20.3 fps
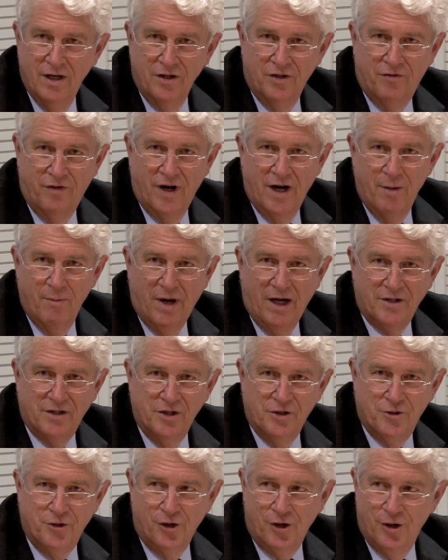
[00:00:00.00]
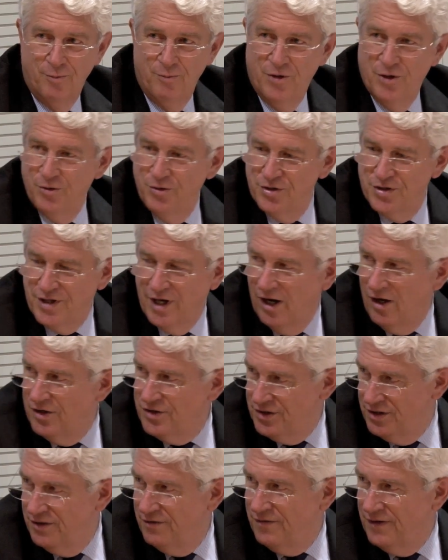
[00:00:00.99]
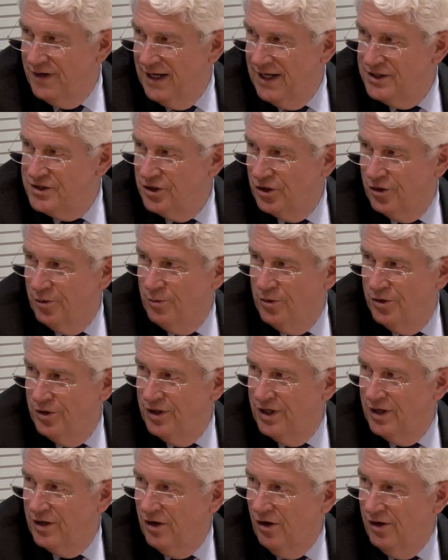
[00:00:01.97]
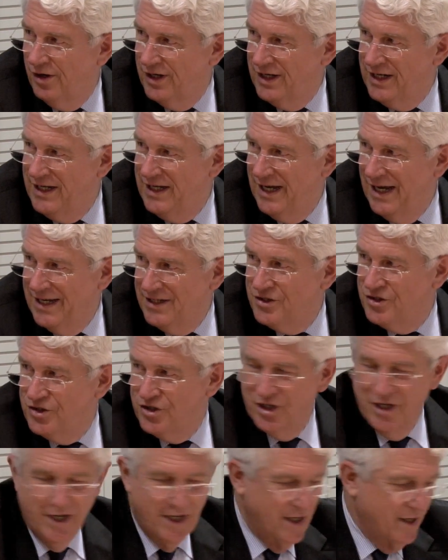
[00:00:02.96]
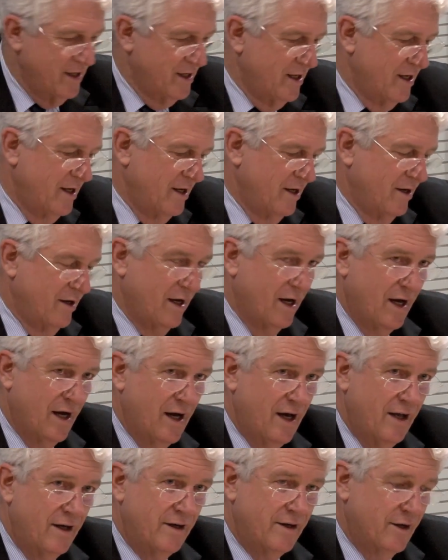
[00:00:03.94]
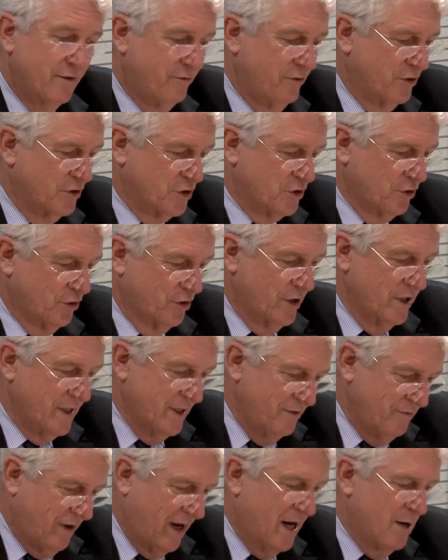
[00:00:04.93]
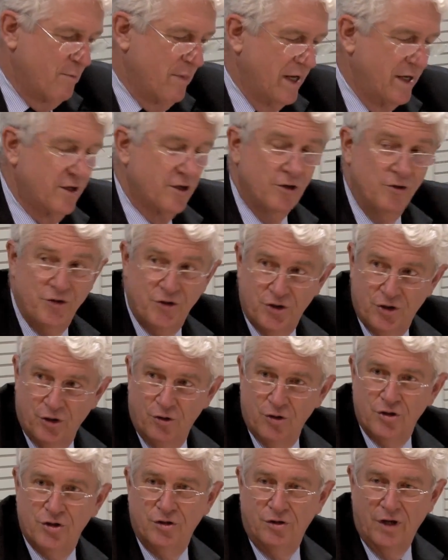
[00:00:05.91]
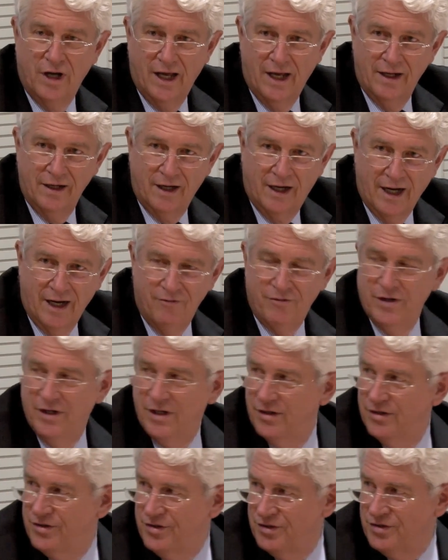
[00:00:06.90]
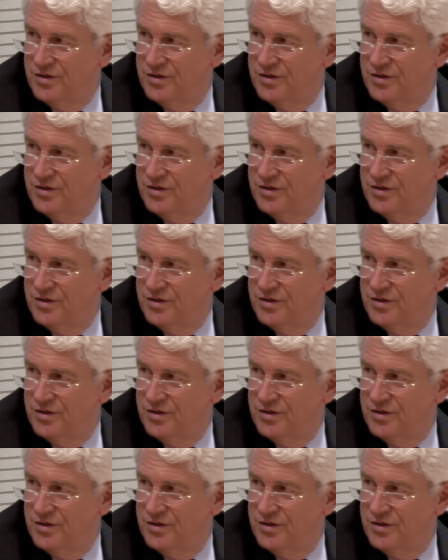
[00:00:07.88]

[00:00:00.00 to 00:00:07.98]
It's very much a term used now also in the financial community called ESG, and for short, environmental, social, and governance